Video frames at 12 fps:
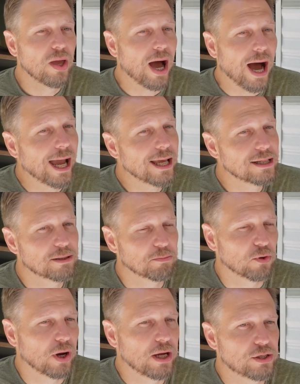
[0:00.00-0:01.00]
I had some
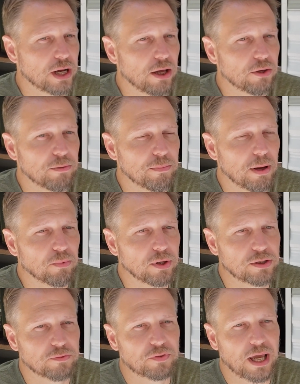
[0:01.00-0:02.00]
great childhood
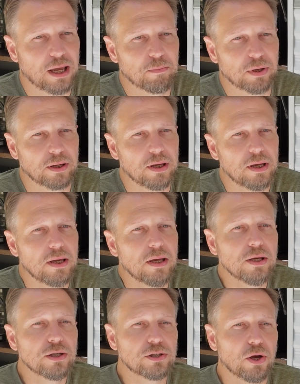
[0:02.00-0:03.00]
memories of camping,
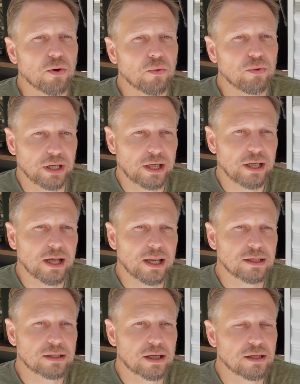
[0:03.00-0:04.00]
so Nikki and I
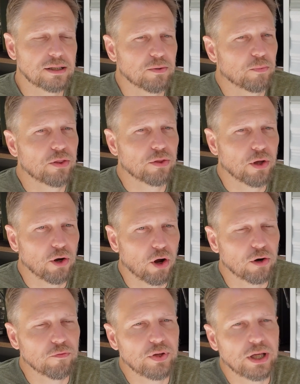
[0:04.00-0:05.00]
discussed it, and we thought
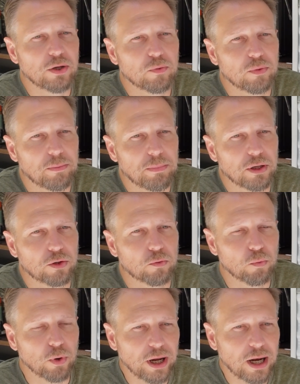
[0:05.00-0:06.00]
RVing would be a
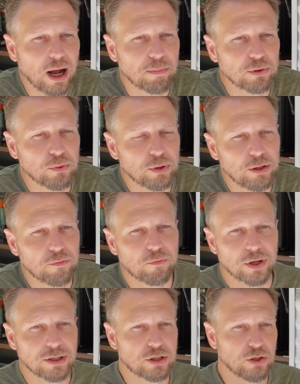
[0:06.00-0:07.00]
great opportunity
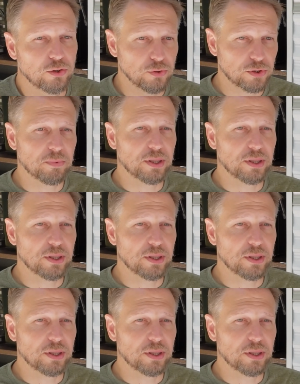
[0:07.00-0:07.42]
for us to do some